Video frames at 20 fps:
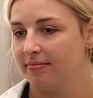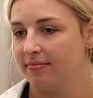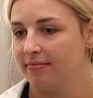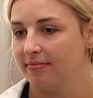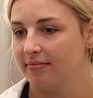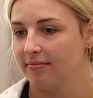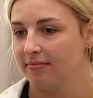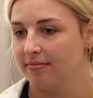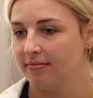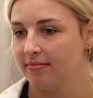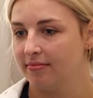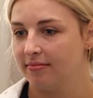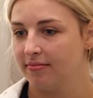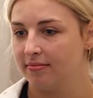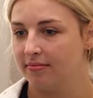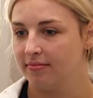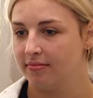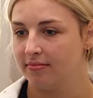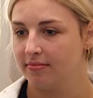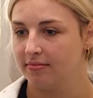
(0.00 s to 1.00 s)

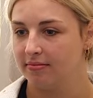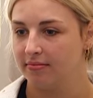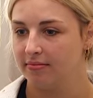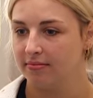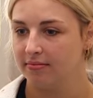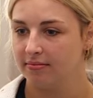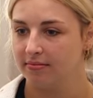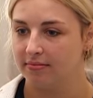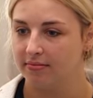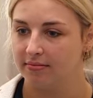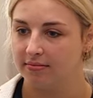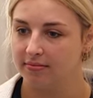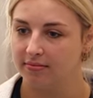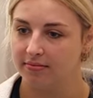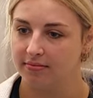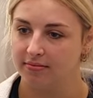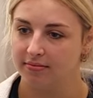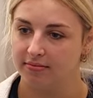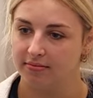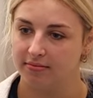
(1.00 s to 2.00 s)

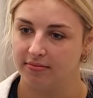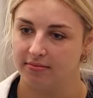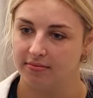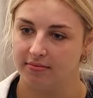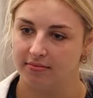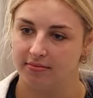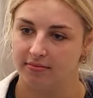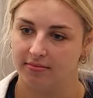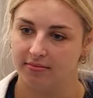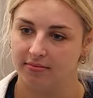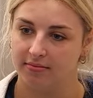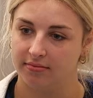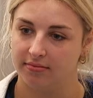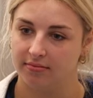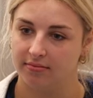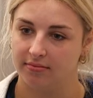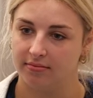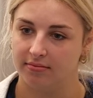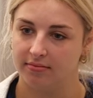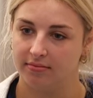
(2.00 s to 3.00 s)

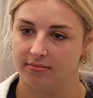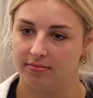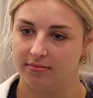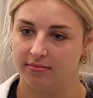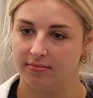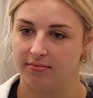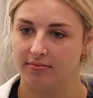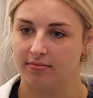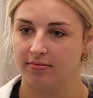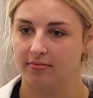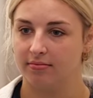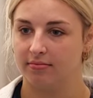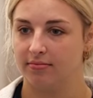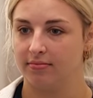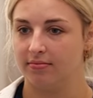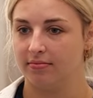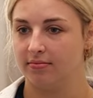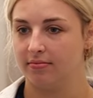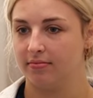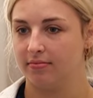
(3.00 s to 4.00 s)

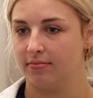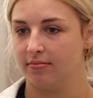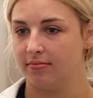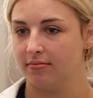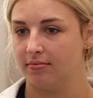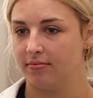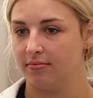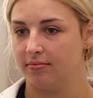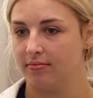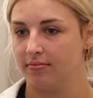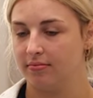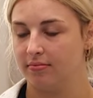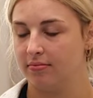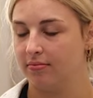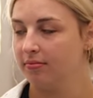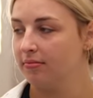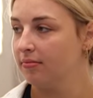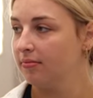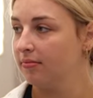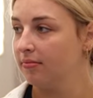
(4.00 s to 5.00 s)

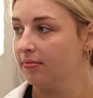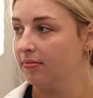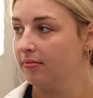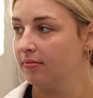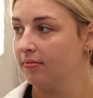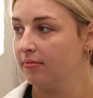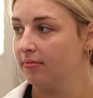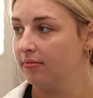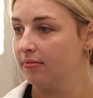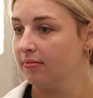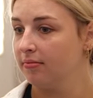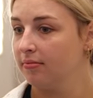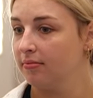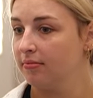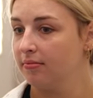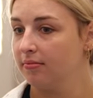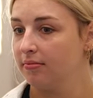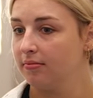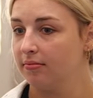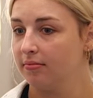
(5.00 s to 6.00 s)

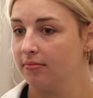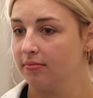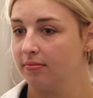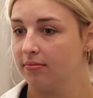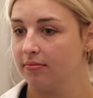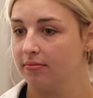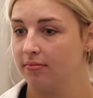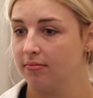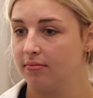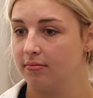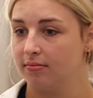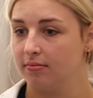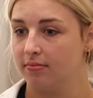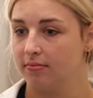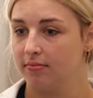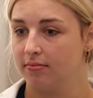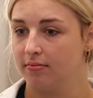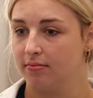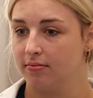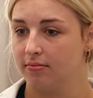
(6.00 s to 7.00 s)

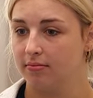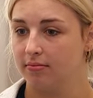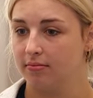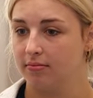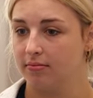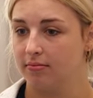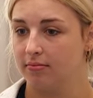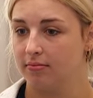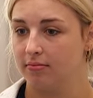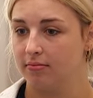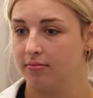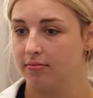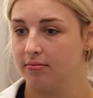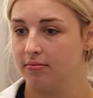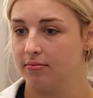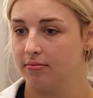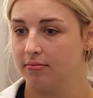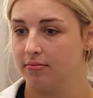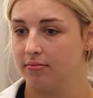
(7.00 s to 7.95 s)
(silent)